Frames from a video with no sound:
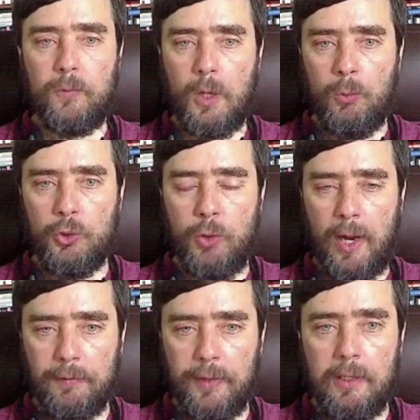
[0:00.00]
what you
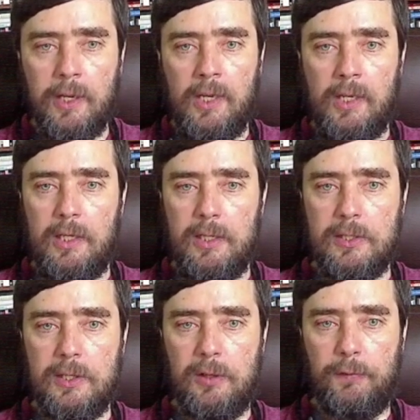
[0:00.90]
have then is
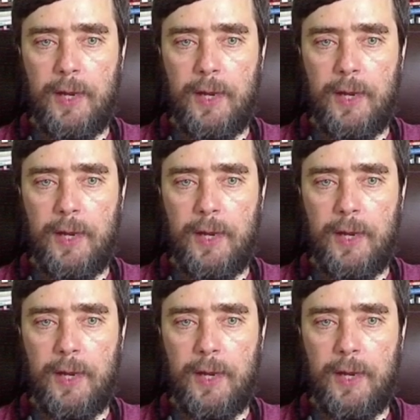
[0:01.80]
the